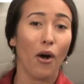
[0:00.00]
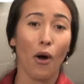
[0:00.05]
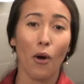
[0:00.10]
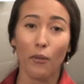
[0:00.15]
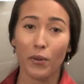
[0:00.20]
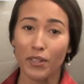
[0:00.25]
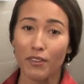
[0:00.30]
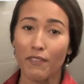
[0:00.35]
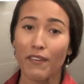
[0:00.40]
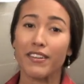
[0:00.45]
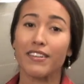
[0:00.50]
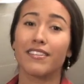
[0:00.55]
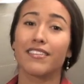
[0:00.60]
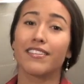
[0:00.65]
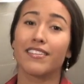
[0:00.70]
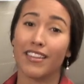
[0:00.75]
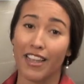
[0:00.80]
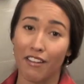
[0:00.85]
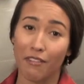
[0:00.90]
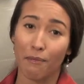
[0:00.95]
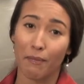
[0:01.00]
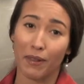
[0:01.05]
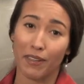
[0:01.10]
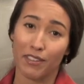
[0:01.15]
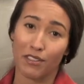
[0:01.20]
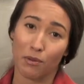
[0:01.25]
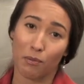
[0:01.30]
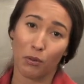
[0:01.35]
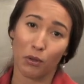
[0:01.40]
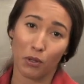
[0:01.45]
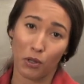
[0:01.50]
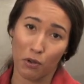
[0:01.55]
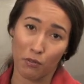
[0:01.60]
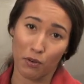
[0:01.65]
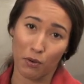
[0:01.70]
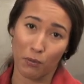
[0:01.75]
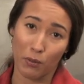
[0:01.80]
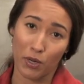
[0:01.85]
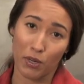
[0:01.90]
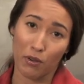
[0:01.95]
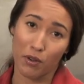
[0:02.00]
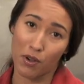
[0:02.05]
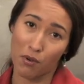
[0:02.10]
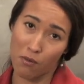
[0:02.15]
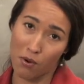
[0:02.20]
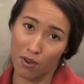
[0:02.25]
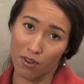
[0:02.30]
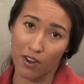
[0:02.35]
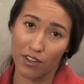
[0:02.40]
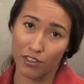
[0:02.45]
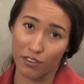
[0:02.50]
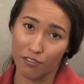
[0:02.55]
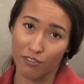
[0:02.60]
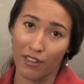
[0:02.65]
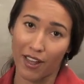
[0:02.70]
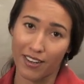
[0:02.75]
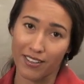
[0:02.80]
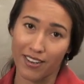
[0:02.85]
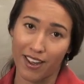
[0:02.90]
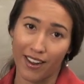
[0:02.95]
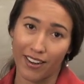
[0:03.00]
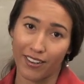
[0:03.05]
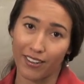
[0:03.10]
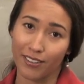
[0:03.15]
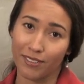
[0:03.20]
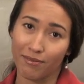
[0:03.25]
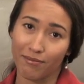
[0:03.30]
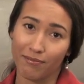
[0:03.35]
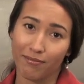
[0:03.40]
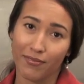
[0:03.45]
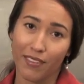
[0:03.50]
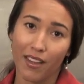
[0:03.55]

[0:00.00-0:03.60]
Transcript: always find a safe place to pull over where you can work on your flat tire.